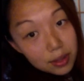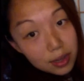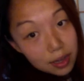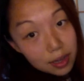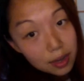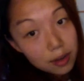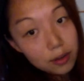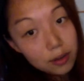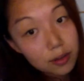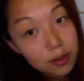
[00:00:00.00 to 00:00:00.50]

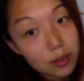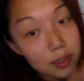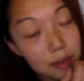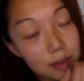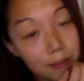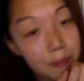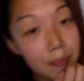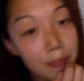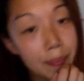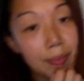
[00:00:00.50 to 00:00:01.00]
goes.
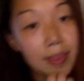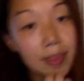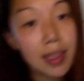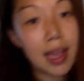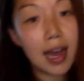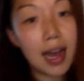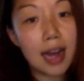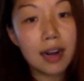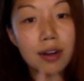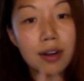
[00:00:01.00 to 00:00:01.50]
I
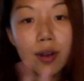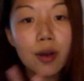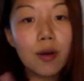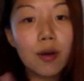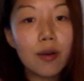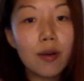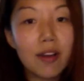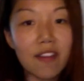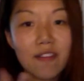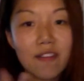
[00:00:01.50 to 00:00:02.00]
don't know
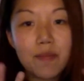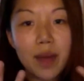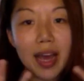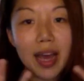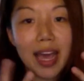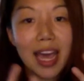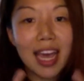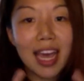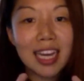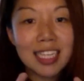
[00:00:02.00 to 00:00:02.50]
if my
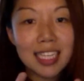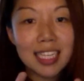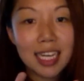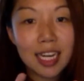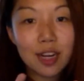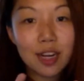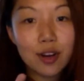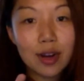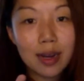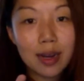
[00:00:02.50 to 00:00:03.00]
hand
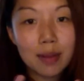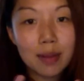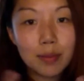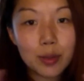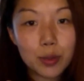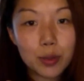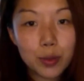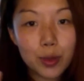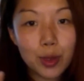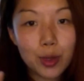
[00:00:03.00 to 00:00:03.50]
diagrams
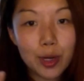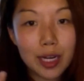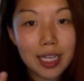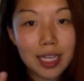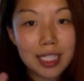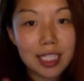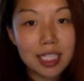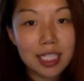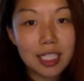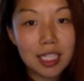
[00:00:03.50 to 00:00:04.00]
were
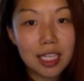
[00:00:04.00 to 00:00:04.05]
as